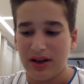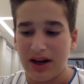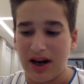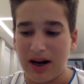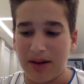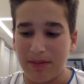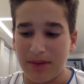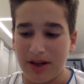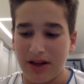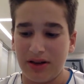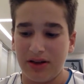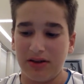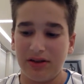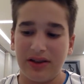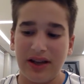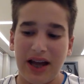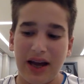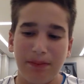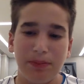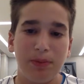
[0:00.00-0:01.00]
I mean,
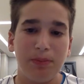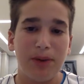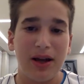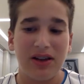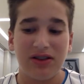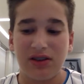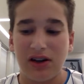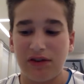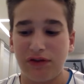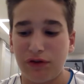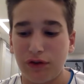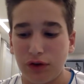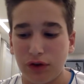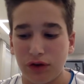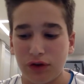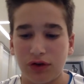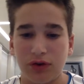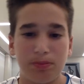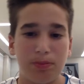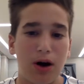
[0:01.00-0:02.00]
Tampa Bay's at
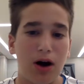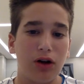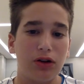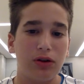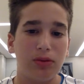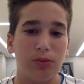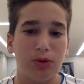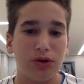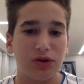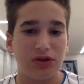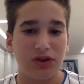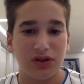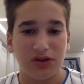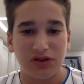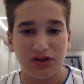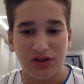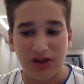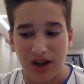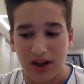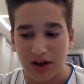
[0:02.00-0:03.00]
first, Baltimore's
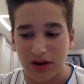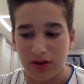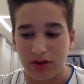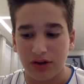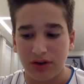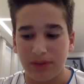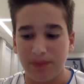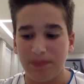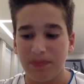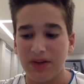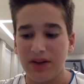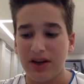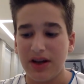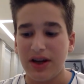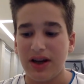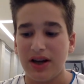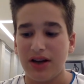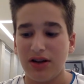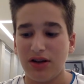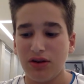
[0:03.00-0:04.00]
at second,
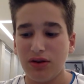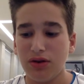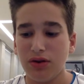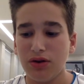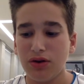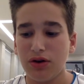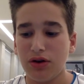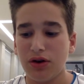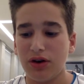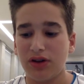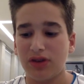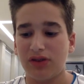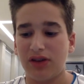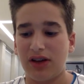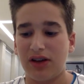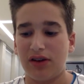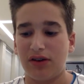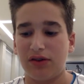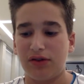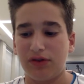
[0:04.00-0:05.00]
New York's
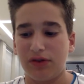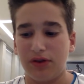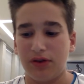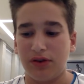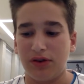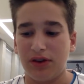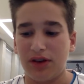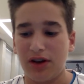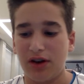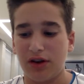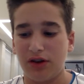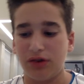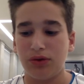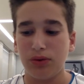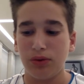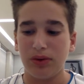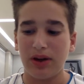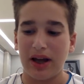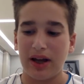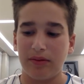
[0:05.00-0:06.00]
at third. They are
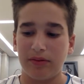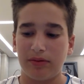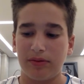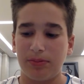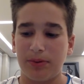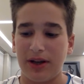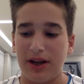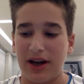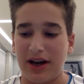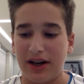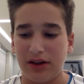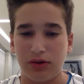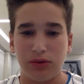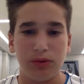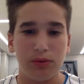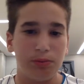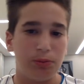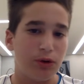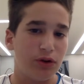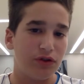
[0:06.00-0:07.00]
2 games behind,
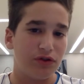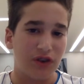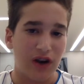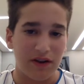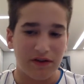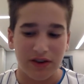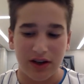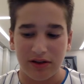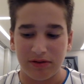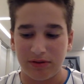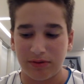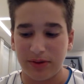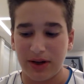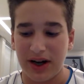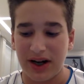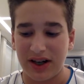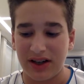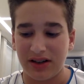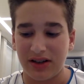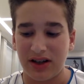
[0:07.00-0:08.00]
2.5 games
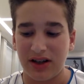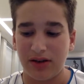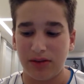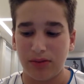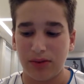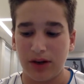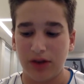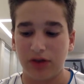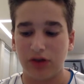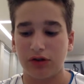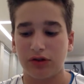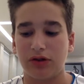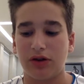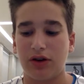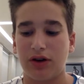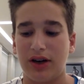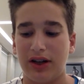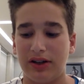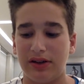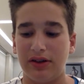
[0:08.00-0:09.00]
behind, and Red Sox
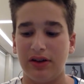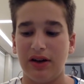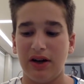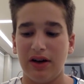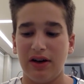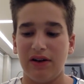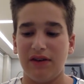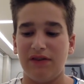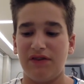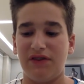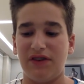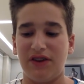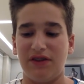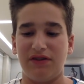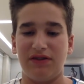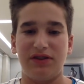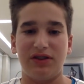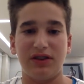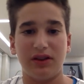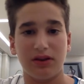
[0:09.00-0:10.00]
are at
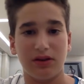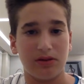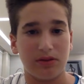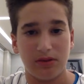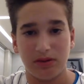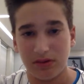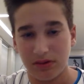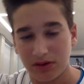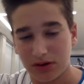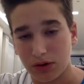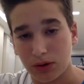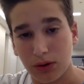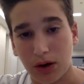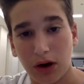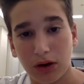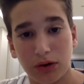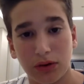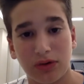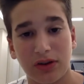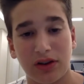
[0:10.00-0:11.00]
fifth.
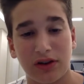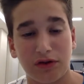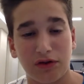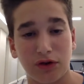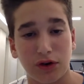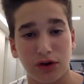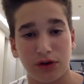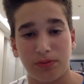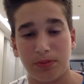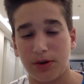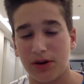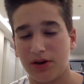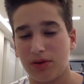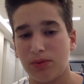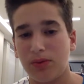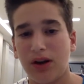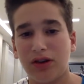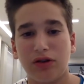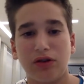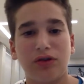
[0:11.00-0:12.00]
Toronto's at fourth, but
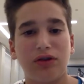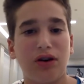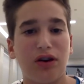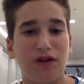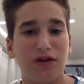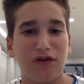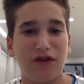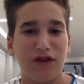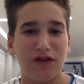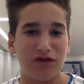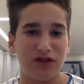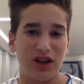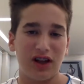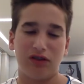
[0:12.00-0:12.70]
Red Sox are at fifth.